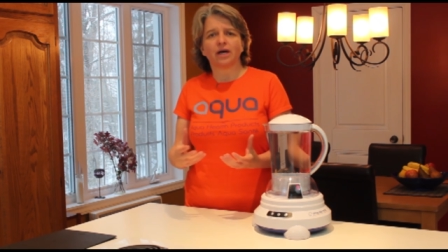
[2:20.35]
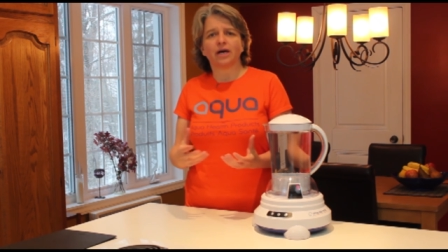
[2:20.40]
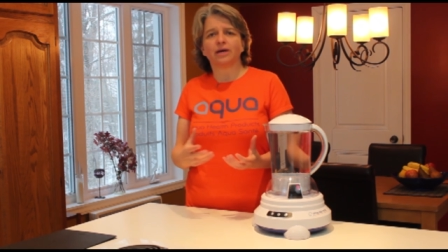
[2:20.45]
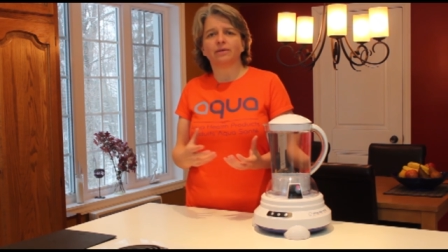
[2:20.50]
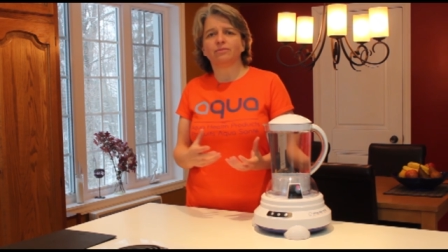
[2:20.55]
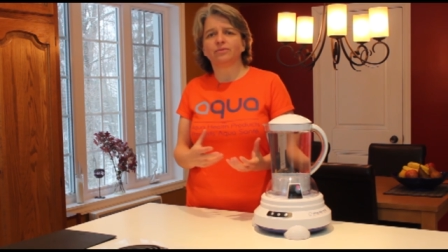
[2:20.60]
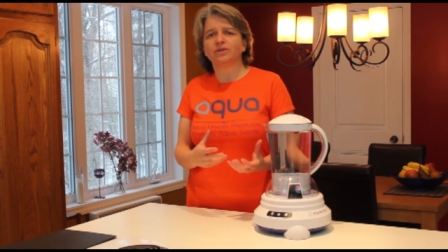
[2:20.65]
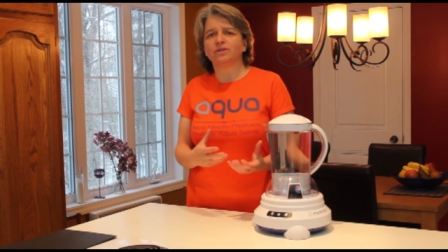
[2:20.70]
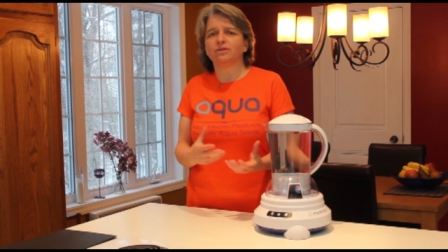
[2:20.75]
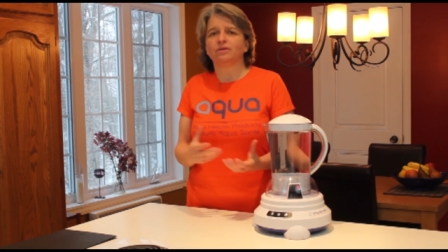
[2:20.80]

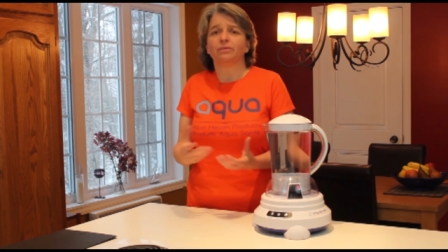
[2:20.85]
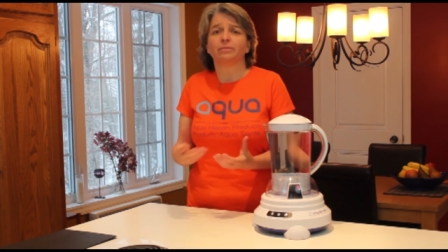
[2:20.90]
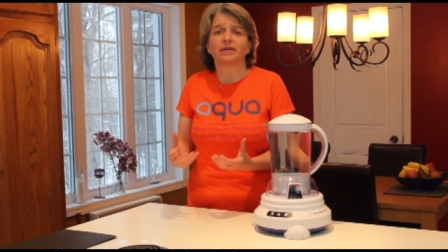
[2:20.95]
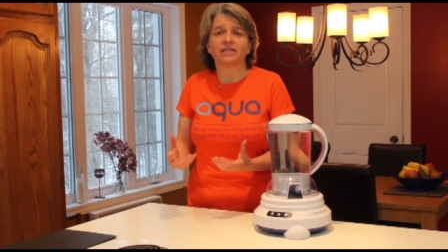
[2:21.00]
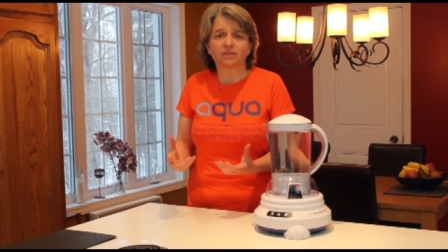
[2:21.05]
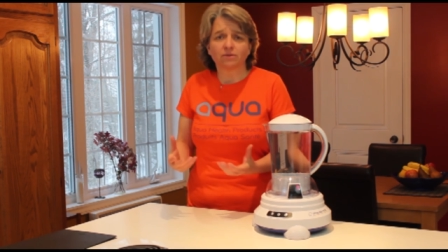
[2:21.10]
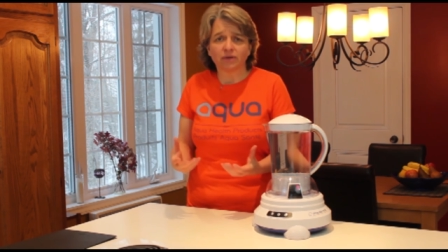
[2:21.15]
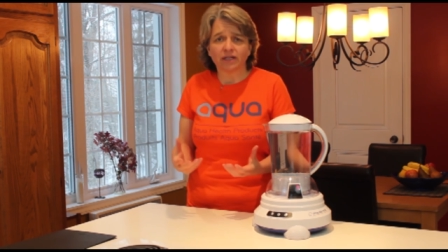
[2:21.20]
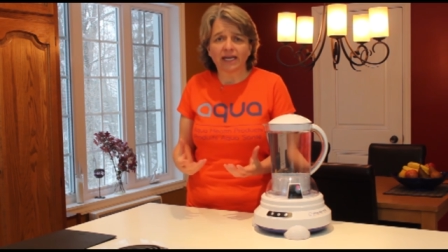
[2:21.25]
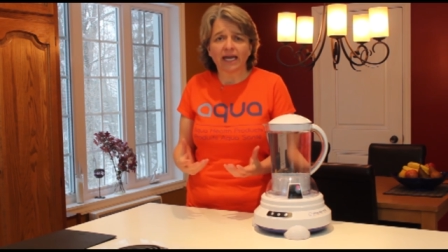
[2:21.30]
Um, we do the
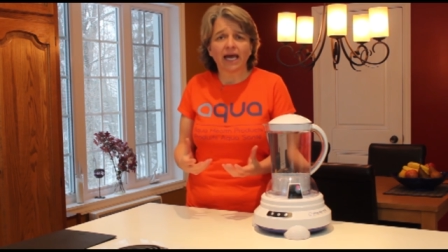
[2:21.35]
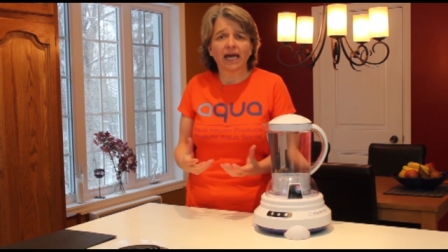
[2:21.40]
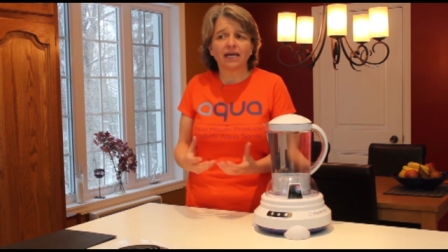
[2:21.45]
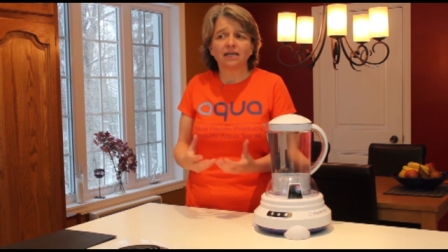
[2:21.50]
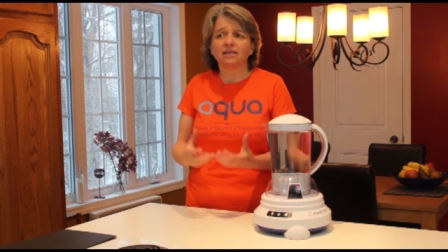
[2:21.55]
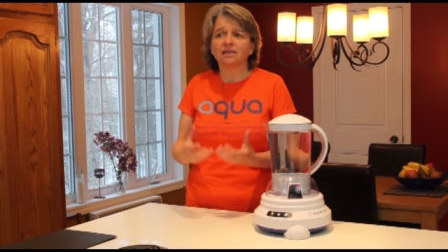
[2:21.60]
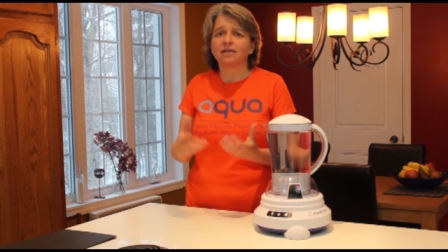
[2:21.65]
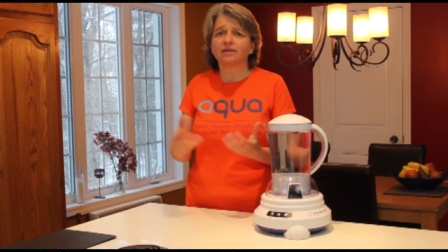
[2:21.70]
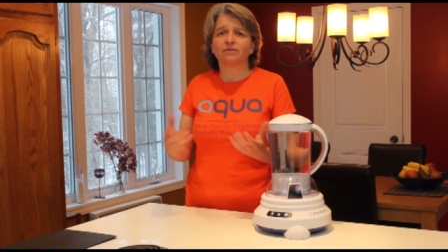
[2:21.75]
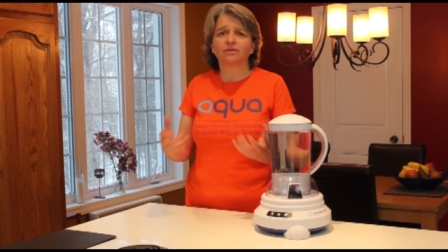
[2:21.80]
best we
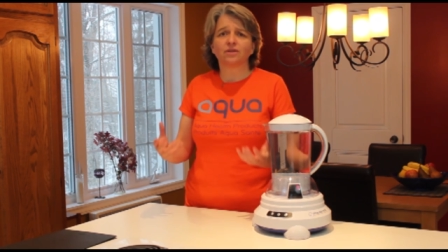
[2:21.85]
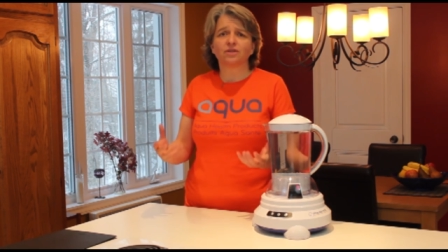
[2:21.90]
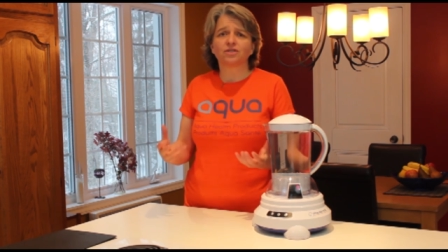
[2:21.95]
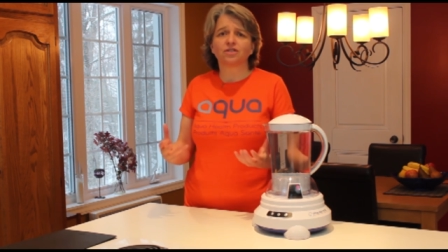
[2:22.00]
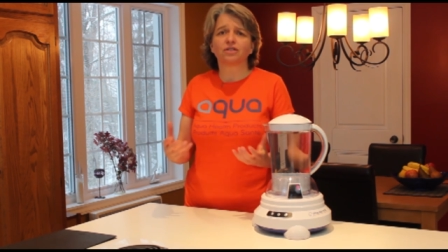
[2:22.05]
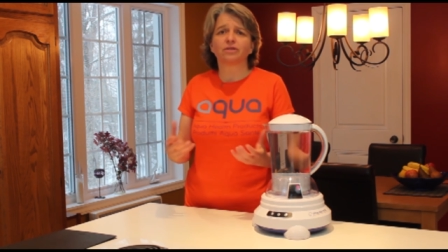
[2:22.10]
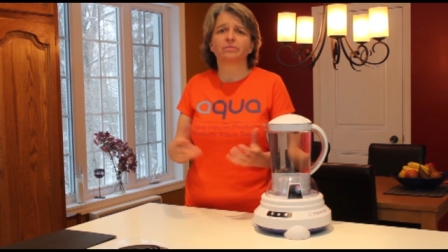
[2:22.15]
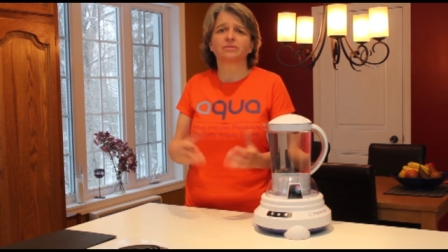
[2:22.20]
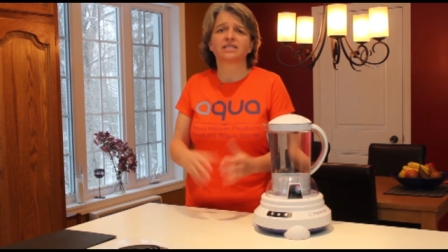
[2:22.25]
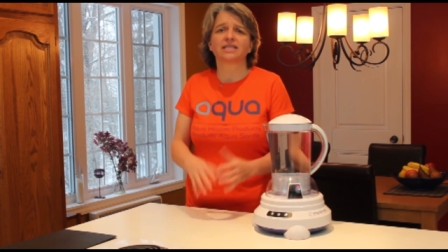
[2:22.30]
can given the
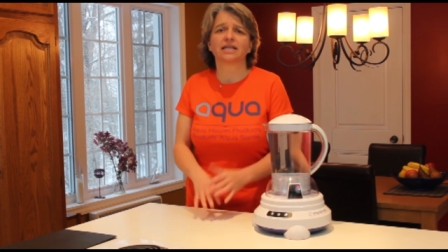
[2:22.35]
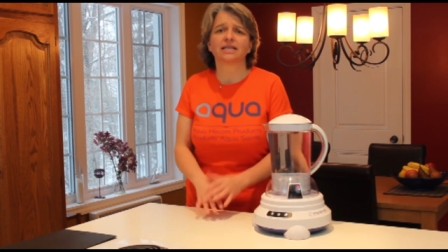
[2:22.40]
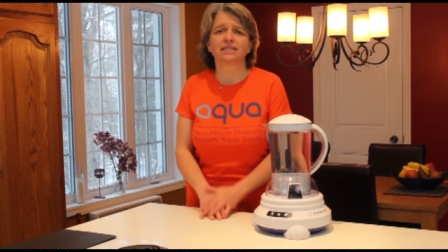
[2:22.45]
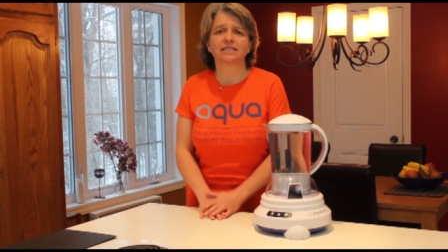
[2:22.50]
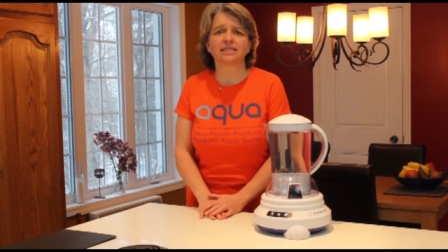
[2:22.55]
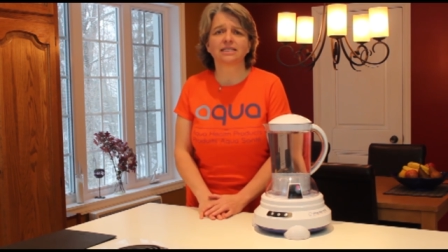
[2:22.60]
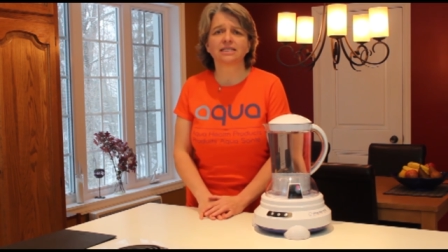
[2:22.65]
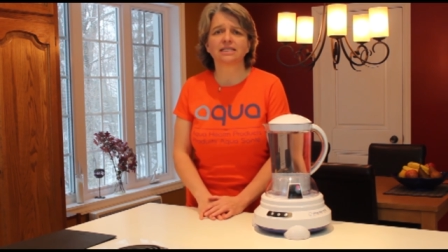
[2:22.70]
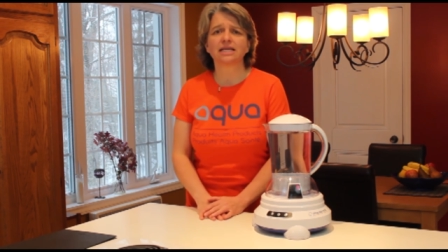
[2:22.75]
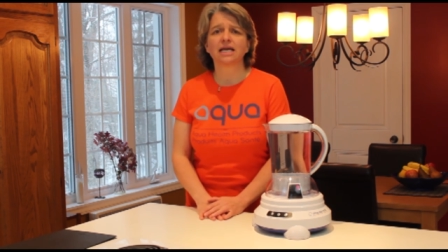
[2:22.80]

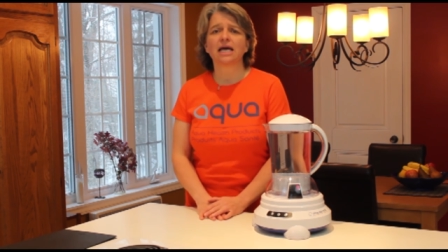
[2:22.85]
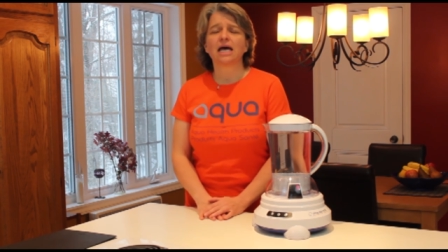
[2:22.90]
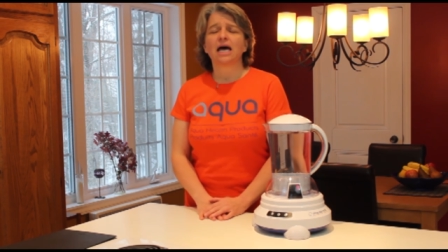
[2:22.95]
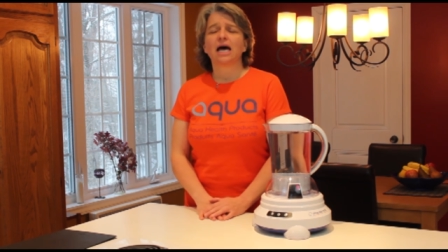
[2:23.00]
circumstances,